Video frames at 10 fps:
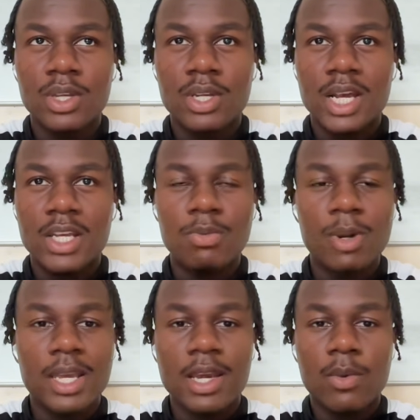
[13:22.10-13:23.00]
like, you
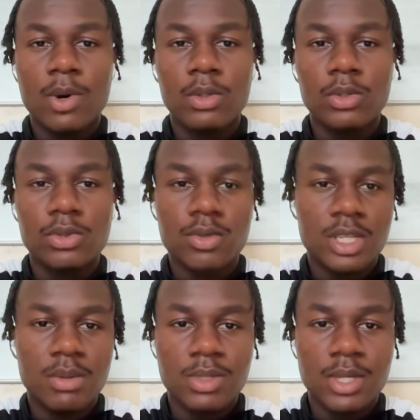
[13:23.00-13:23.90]
might get one or two
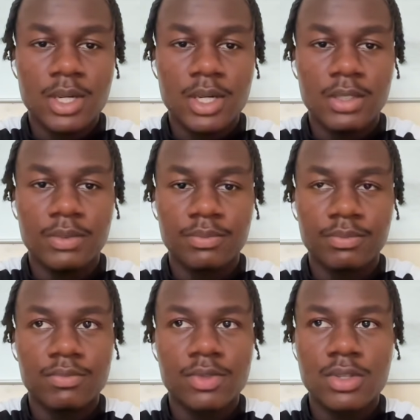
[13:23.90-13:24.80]
teams that are
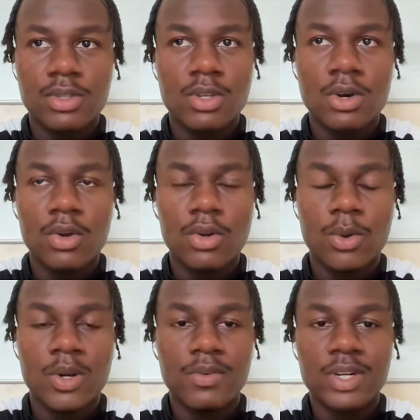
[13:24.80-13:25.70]

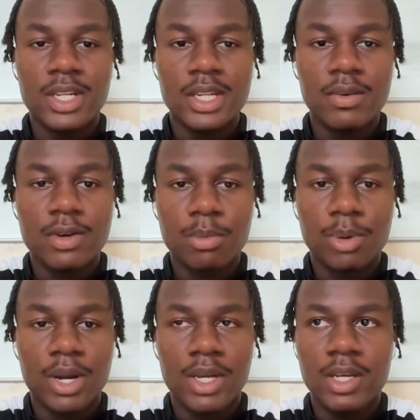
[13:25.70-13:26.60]
nowhere really near it,
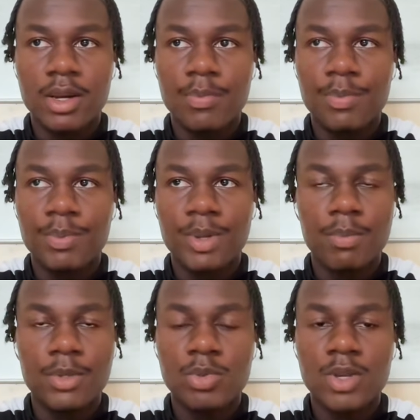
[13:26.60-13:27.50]
but
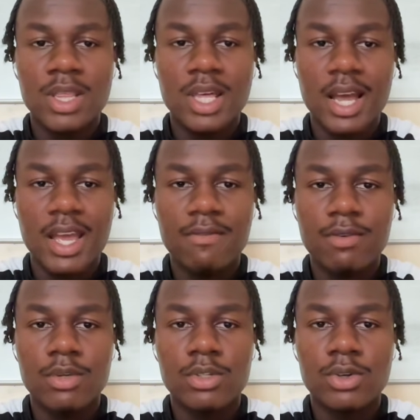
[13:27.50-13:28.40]
in between that,
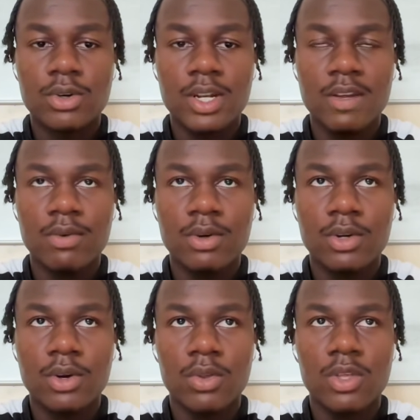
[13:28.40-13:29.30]
everyone's good and everyone
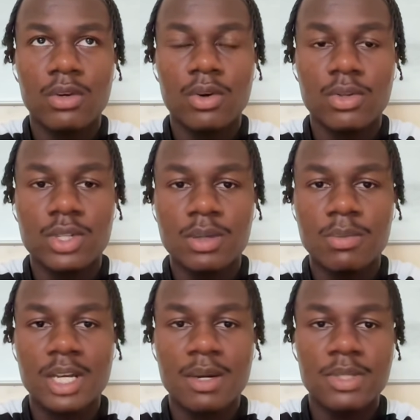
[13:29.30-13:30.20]
can hold their own. So
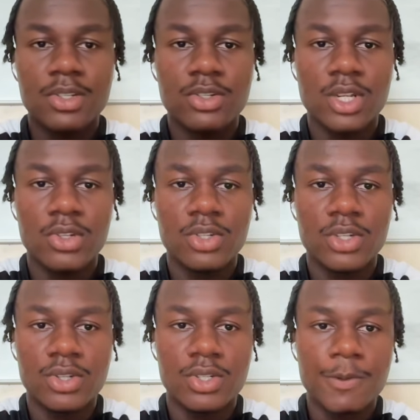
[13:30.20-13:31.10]
sometimes it's literally
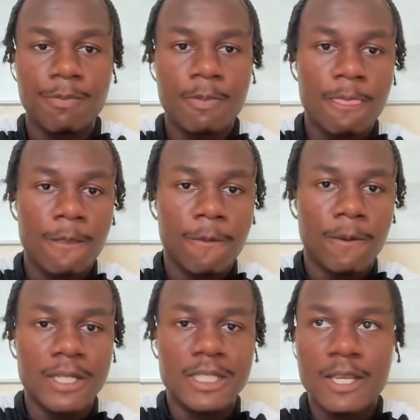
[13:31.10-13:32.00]
just
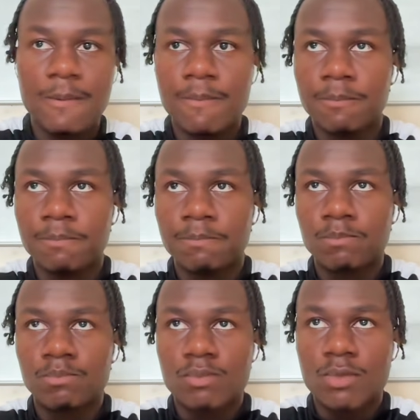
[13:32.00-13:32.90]
one team
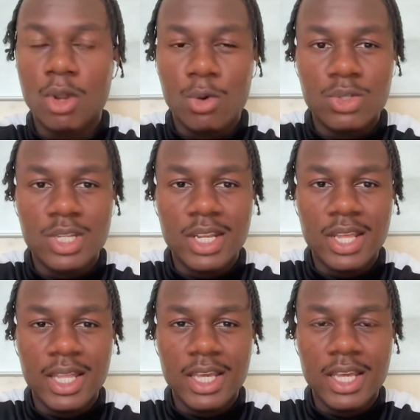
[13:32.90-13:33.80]
knows that
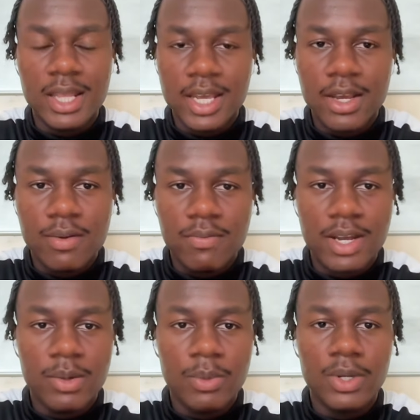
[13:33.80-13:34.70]
they're going to
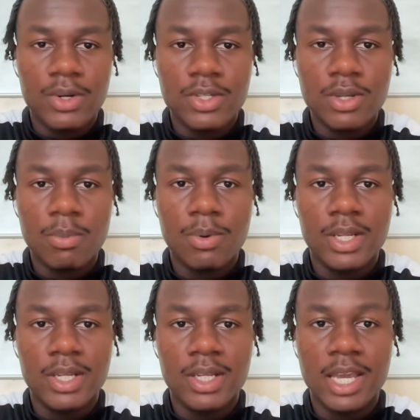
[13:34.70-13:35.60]
find a winner at some
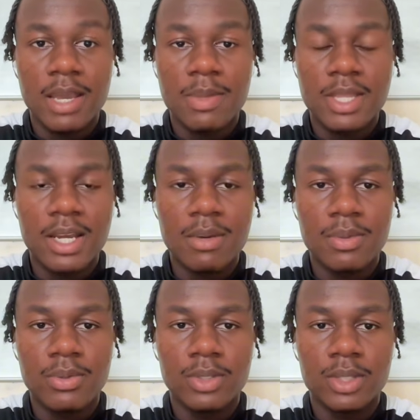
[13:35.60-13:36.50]
point in the game, and that can
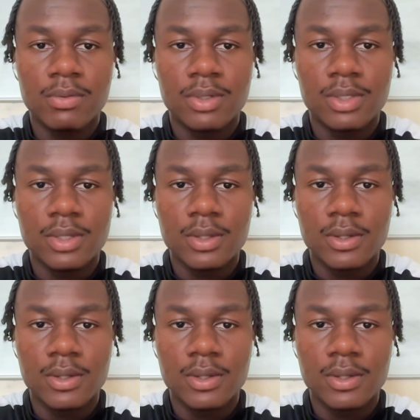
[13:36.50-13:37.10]
be all the difference.